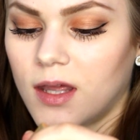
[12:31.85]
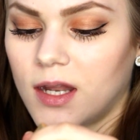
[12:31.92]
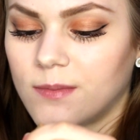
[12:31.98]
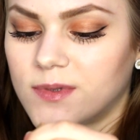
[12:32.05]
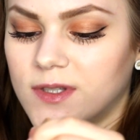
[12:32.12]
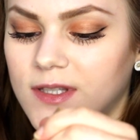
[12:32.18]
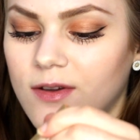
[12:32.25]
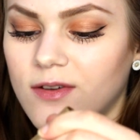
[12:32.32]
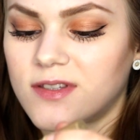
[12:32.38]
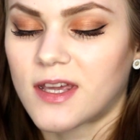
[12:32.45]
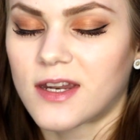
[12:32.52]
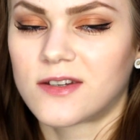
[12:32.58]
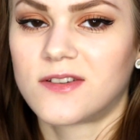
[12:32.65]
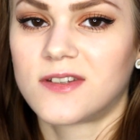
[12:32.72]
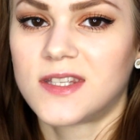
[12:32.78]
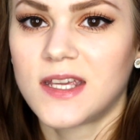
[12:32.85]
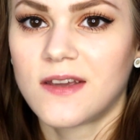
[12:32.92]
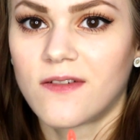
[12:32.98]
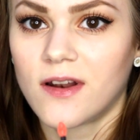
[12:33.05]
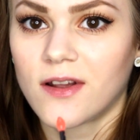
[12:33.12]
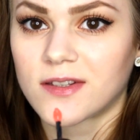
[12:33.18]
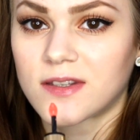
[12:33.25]
I'm so excited to see
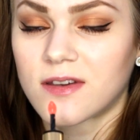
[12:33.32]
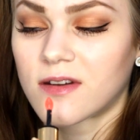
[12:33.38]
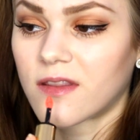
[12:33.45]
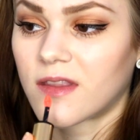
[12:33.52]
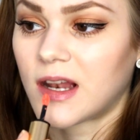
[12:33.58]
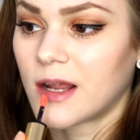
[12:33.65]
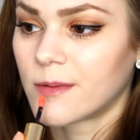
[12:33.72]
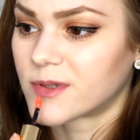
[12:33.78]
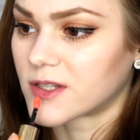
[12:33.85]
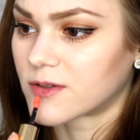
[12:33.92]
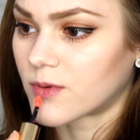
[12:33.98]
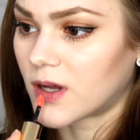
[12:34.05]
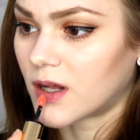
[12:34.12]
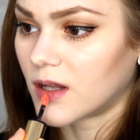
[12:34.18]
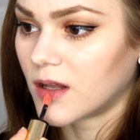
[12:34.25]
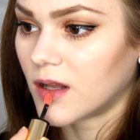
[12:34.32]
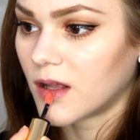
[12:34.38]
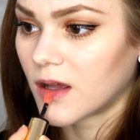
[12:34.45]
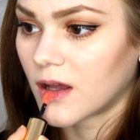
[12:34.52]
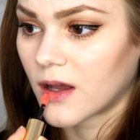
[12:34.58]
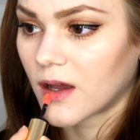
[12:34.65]
if it looks good on the lips as well.